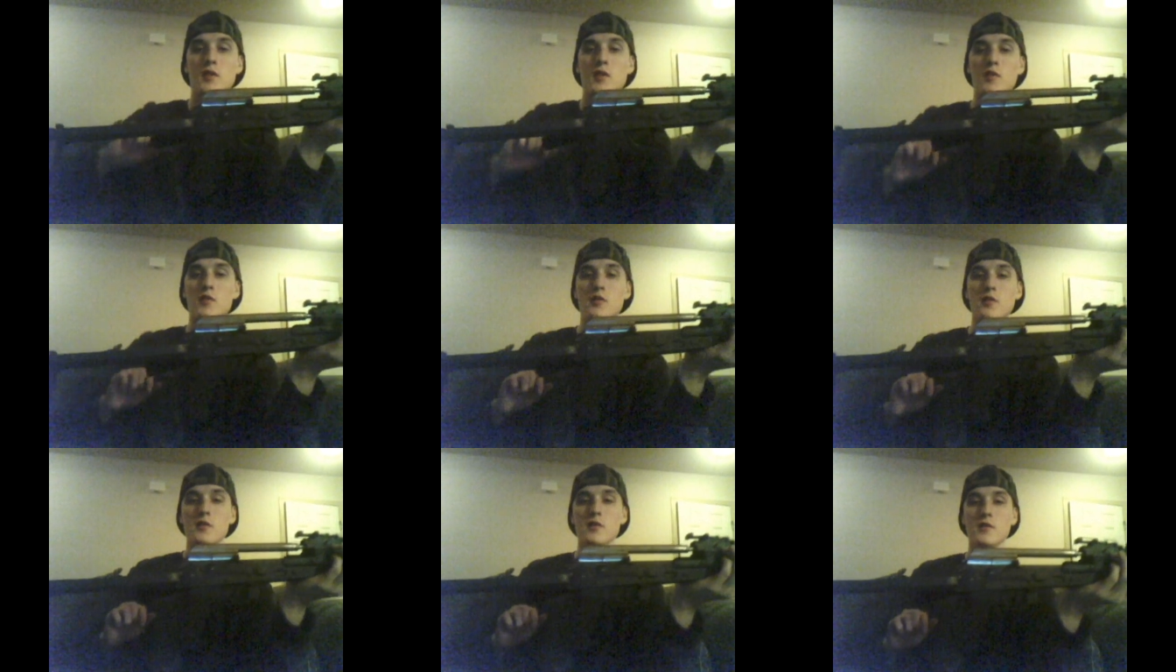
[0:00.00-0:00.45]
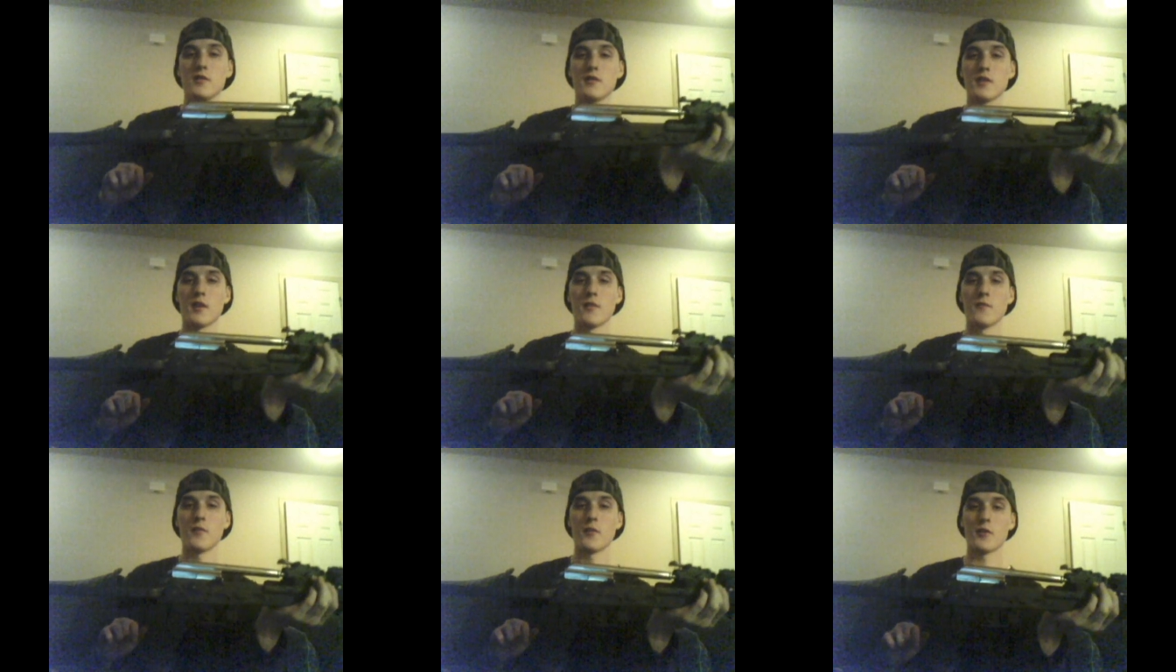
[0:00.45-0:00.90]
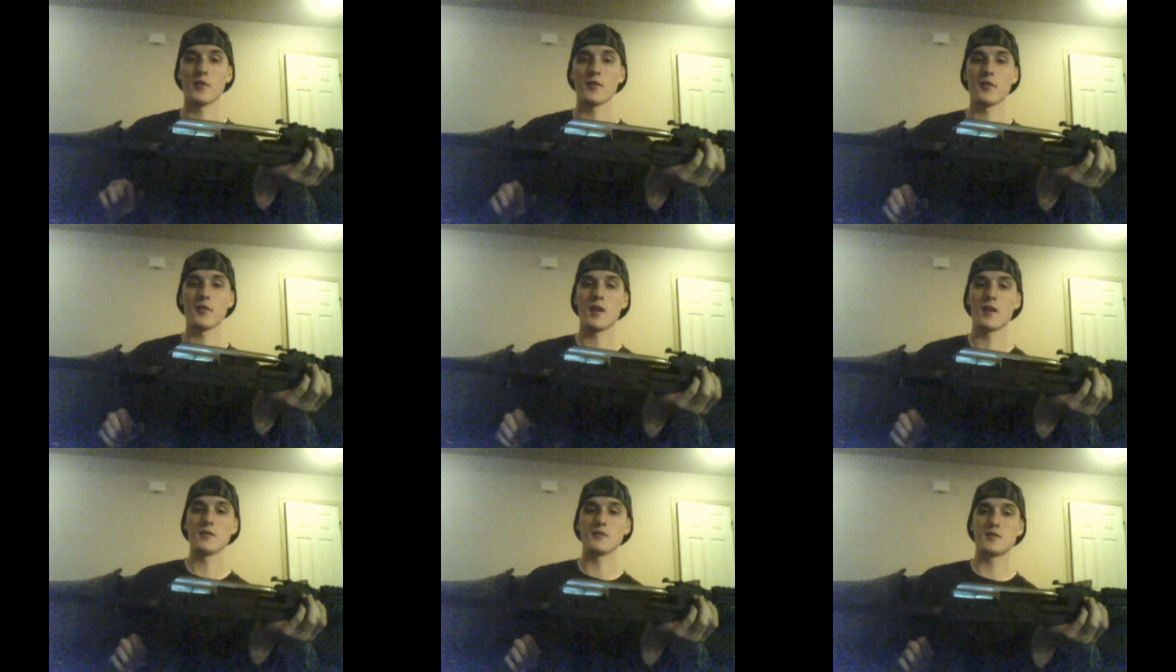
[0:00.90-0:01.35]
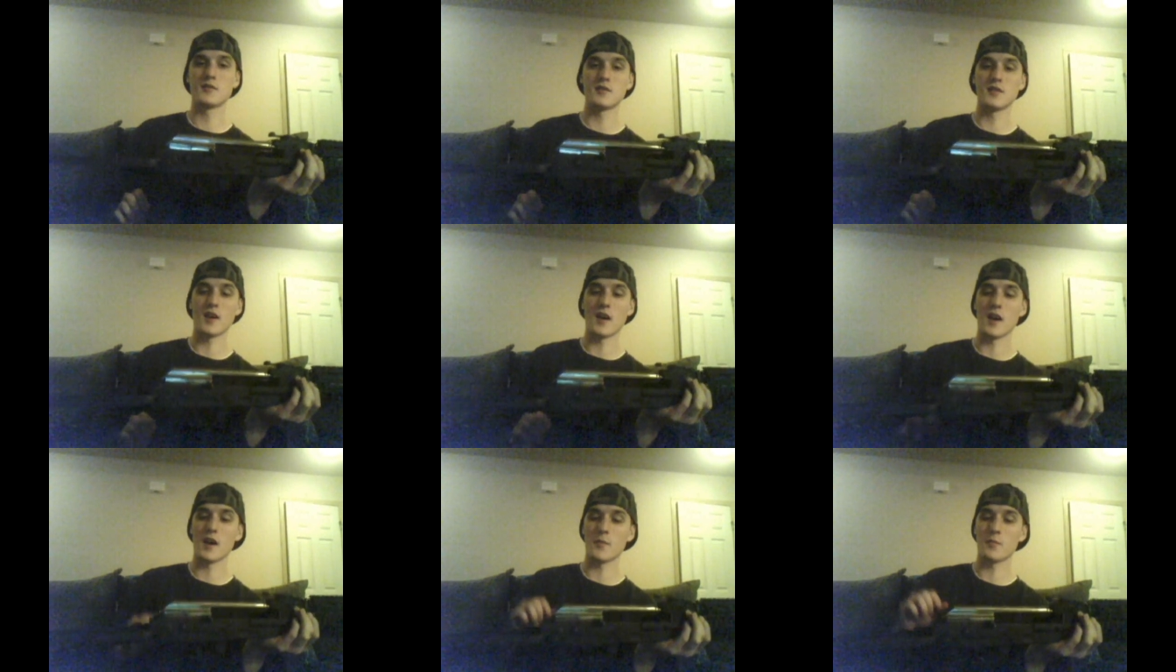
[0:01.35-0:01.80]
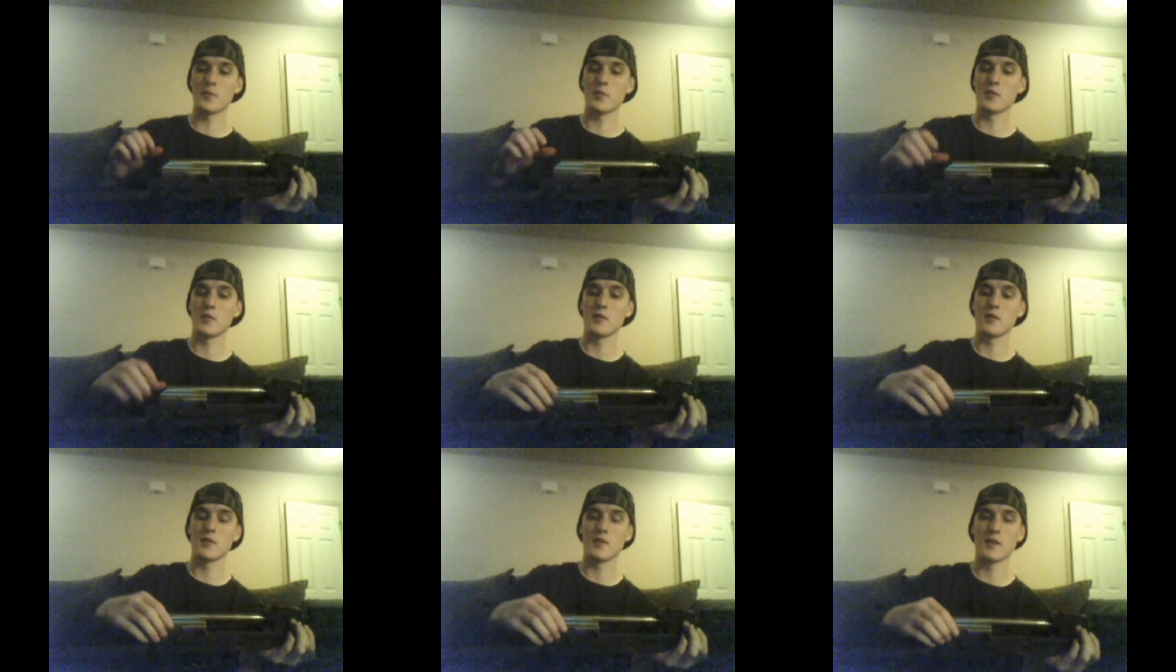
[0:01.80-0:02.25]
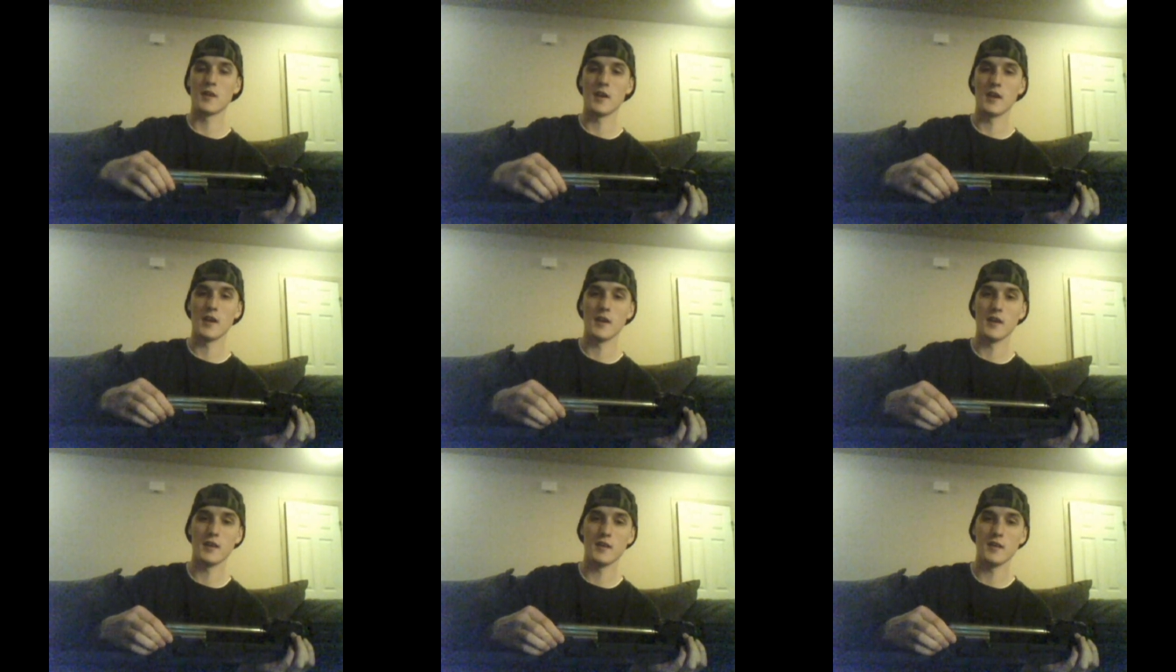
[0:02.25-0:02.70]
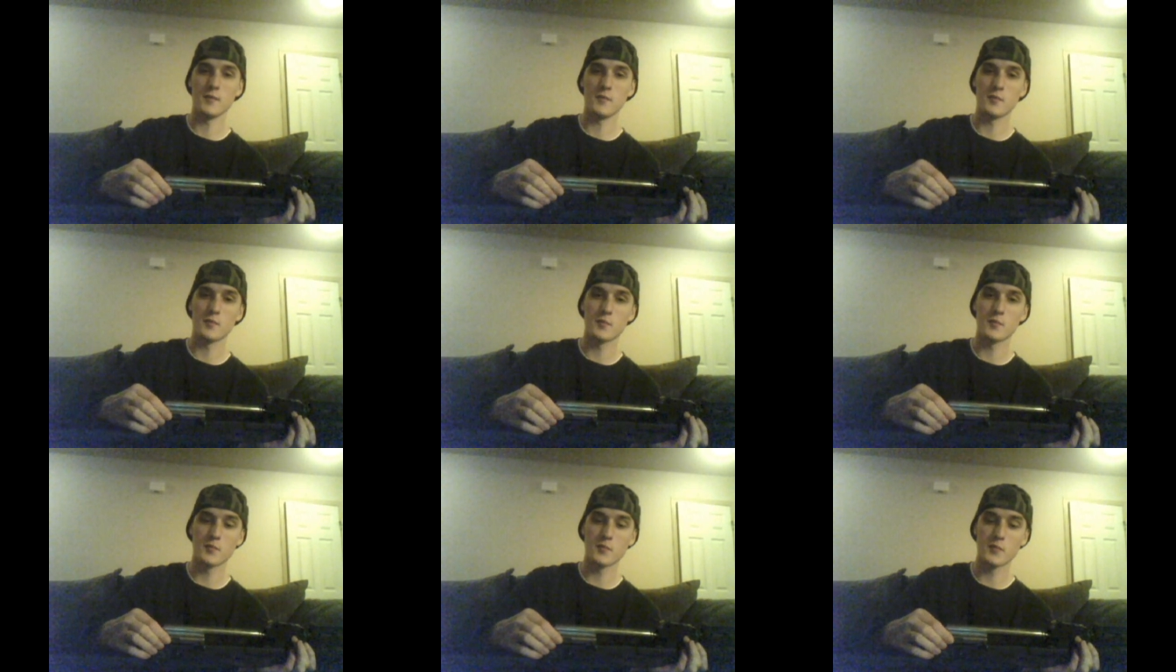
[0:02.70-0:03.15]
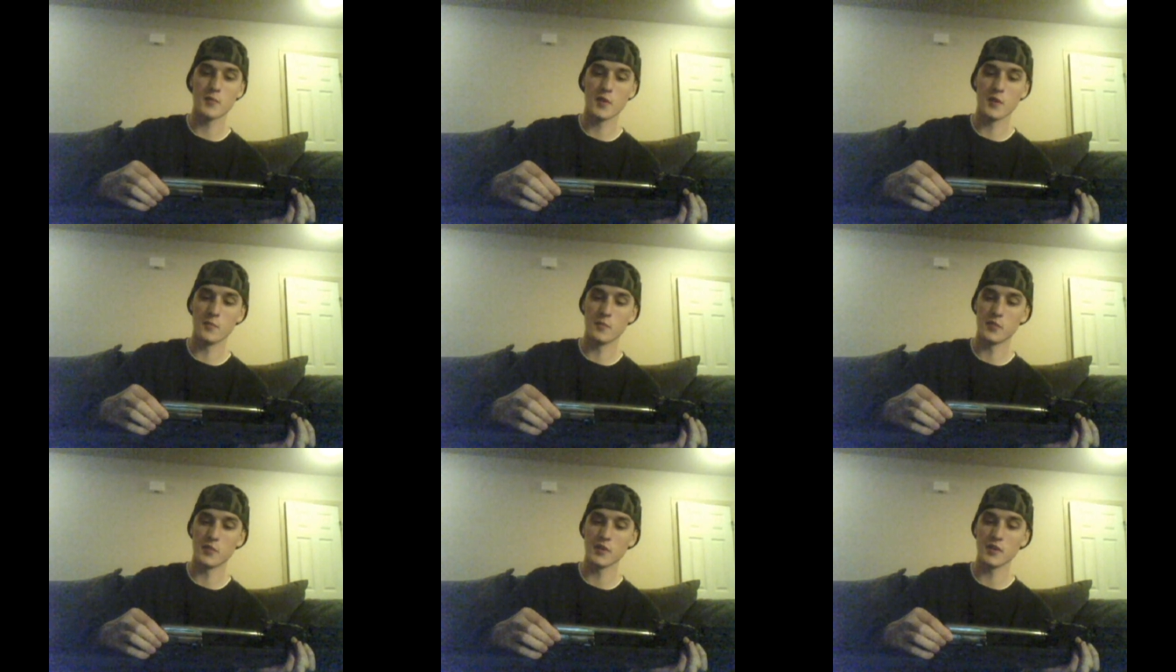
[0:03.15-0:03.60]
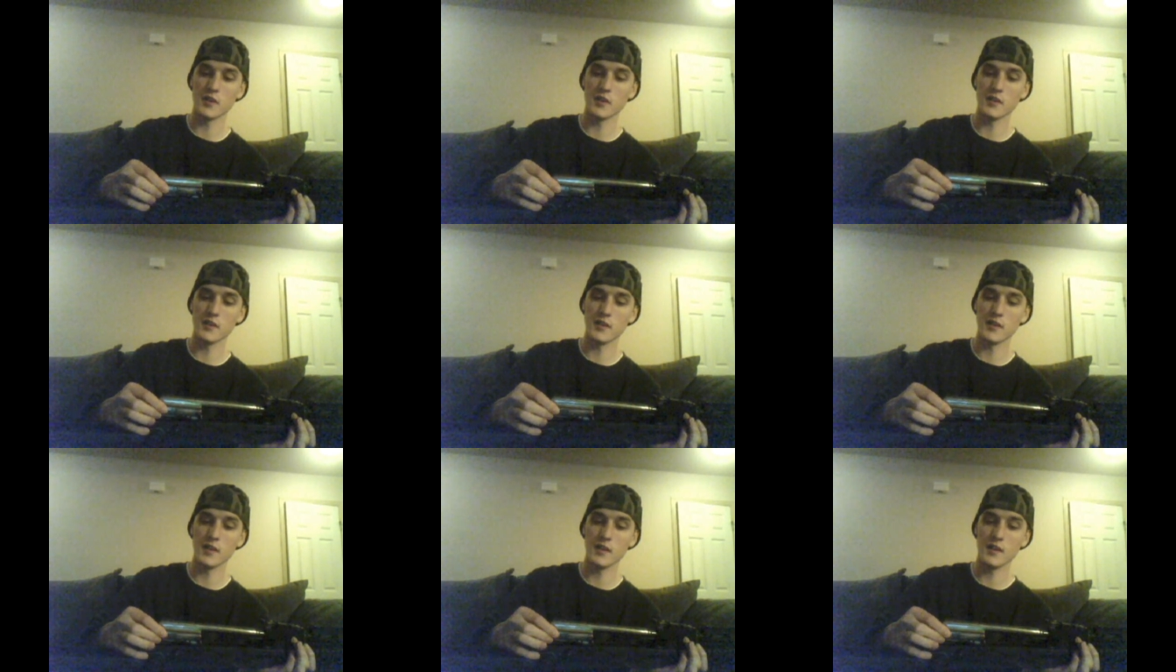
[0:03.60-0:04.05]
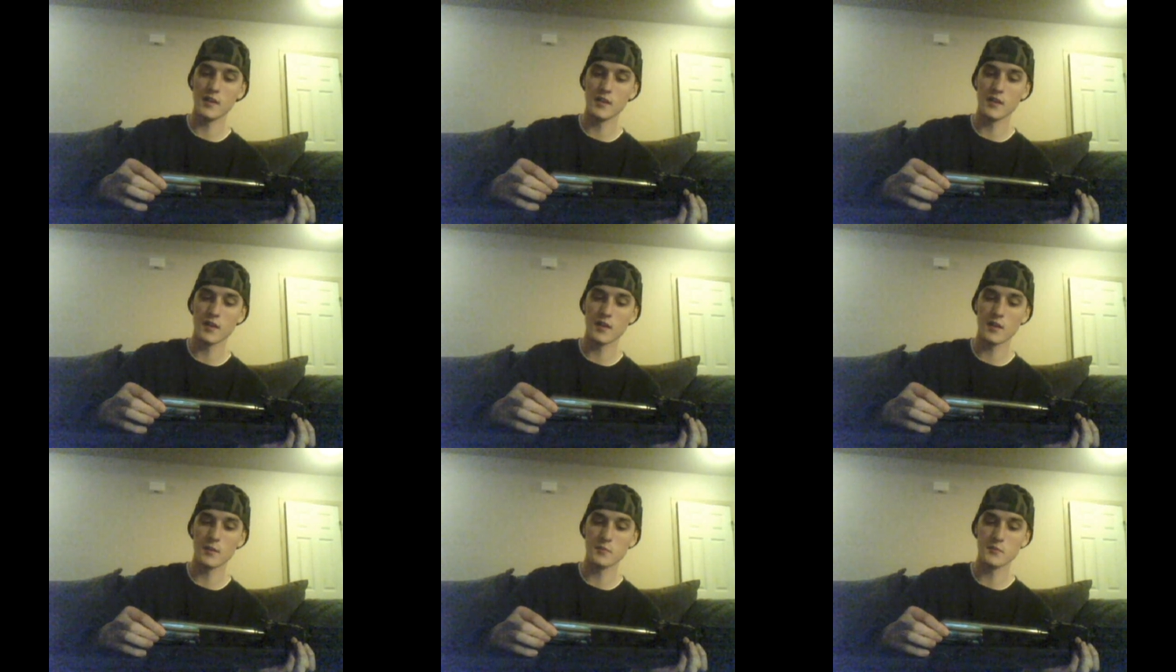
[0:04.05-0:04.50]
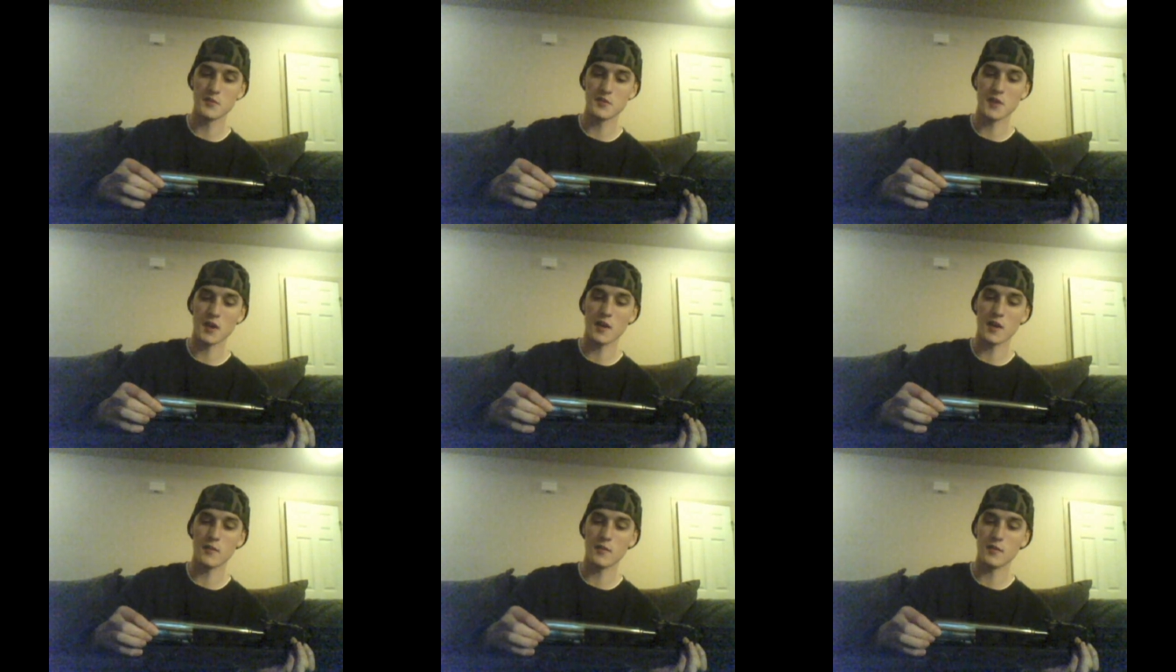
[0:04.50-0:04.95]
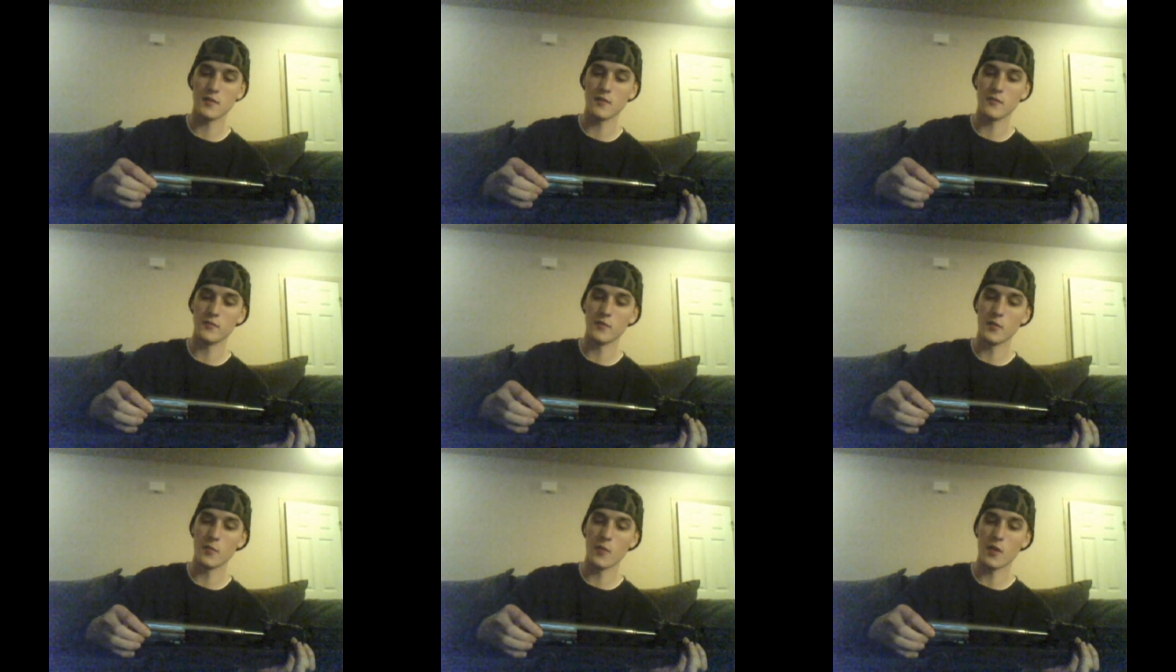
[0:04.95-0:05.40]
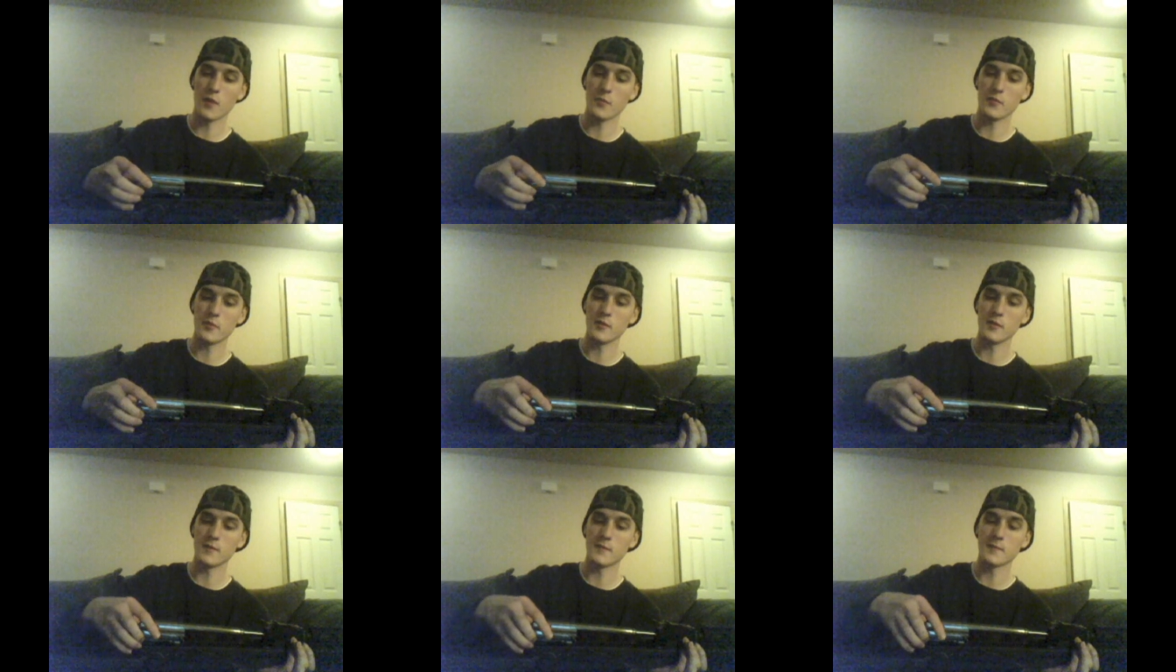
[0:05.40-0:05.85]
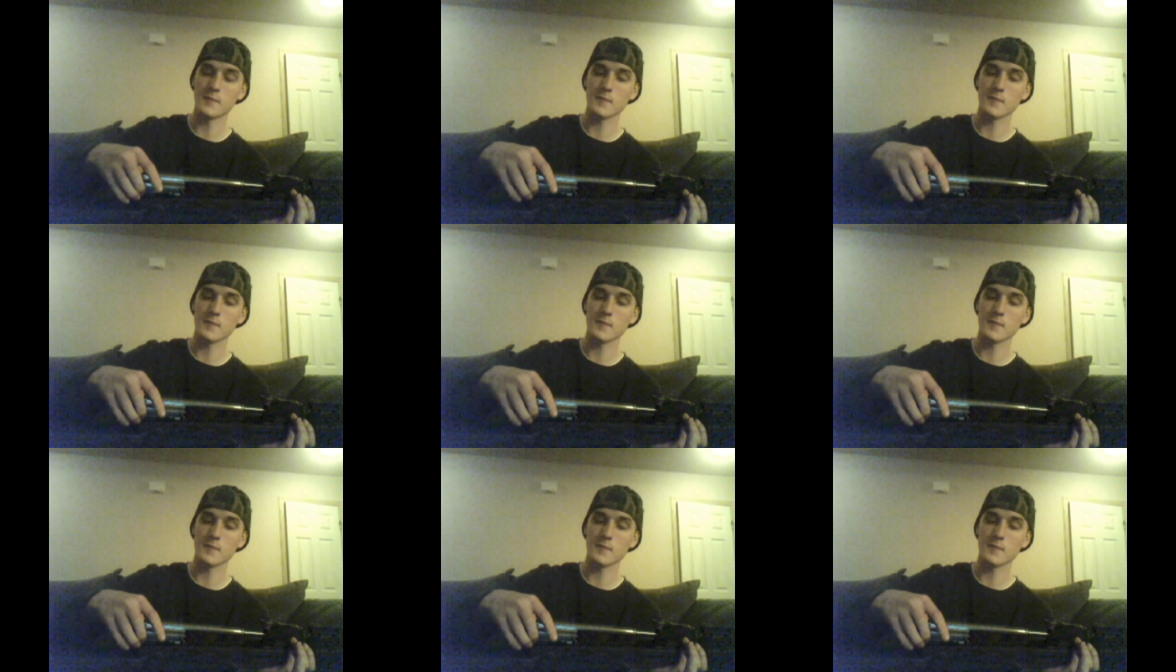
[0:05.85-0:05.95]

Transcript: until you hear that very loud snap and it completely comes out of the weapon.